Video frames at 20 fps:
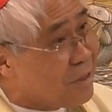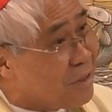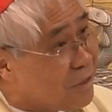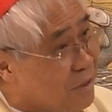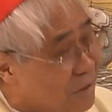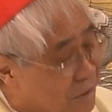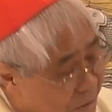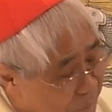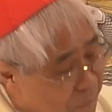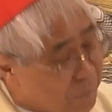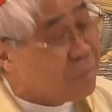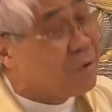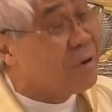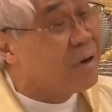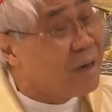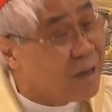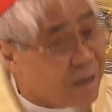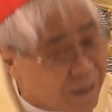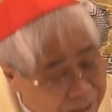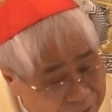he called him
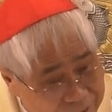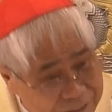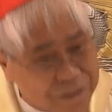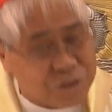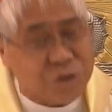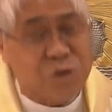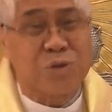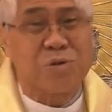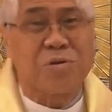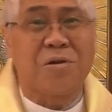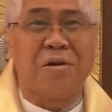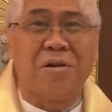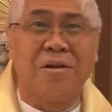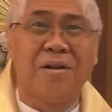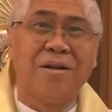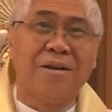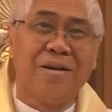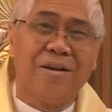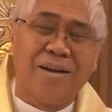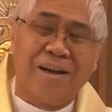Brother
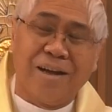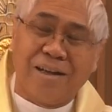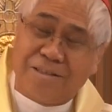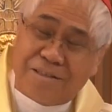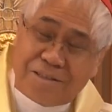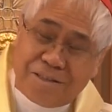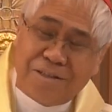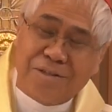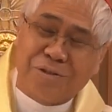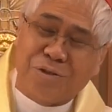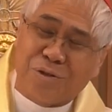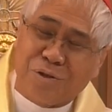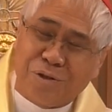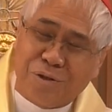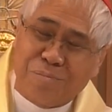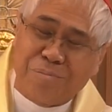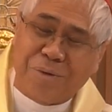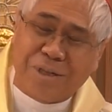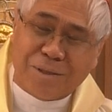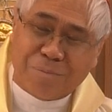Saul. I think
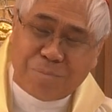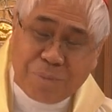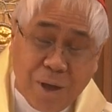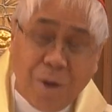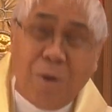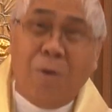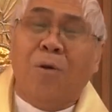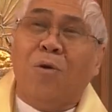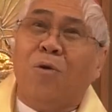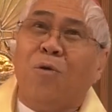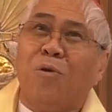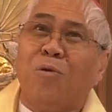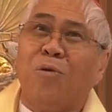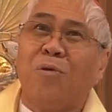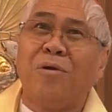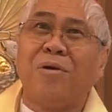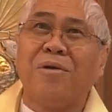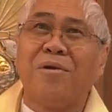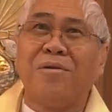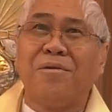Saul must be,
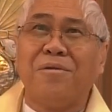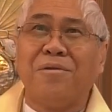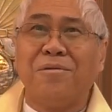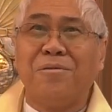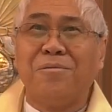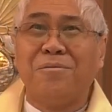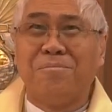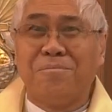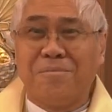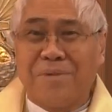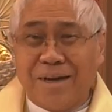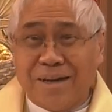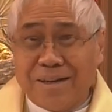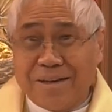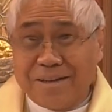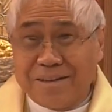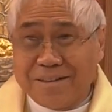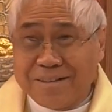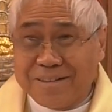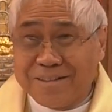"Oh
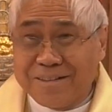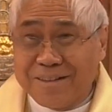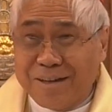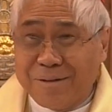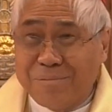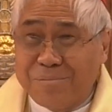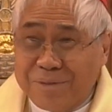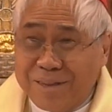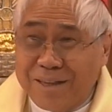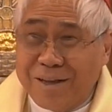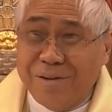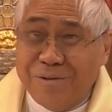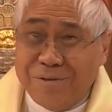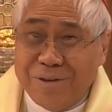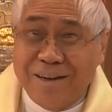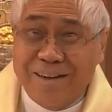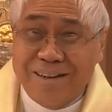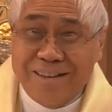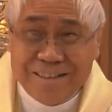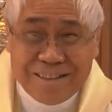my, I'm
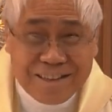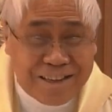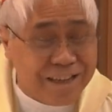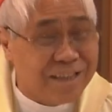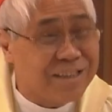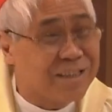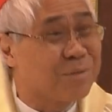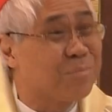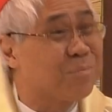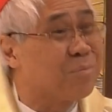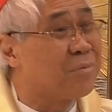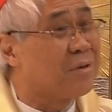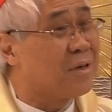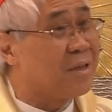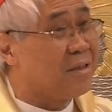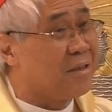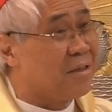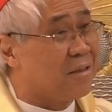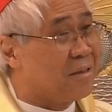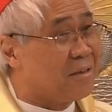now his
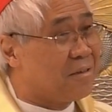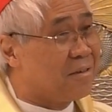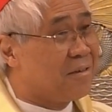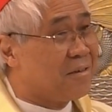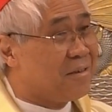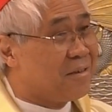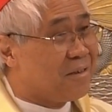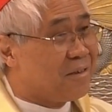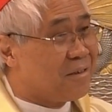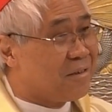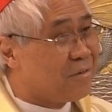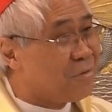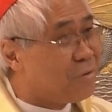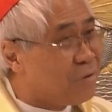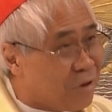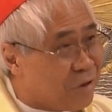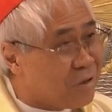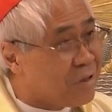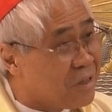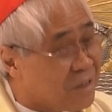brother,
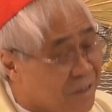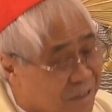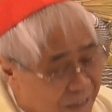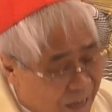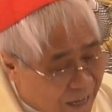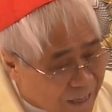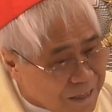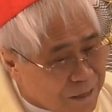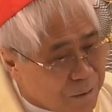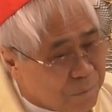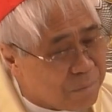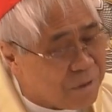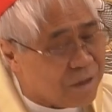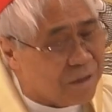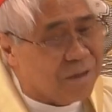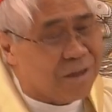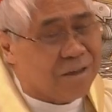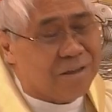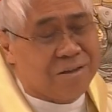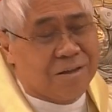not his
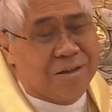enemy."